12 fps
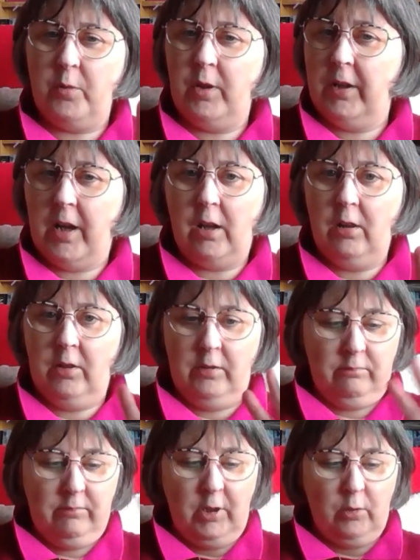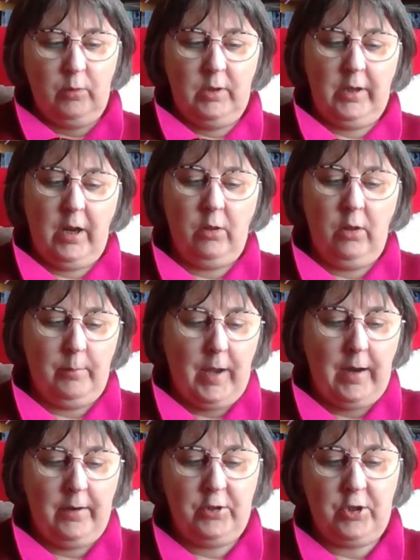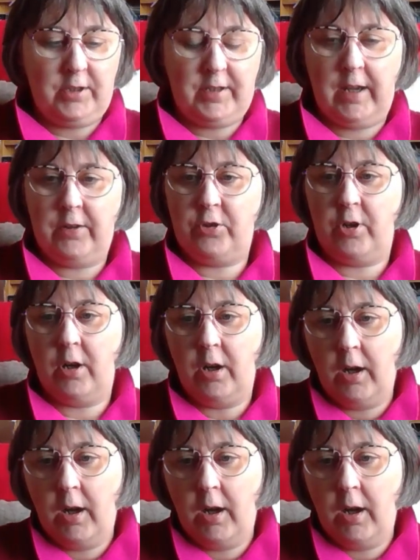We'll annul the marriage, etc.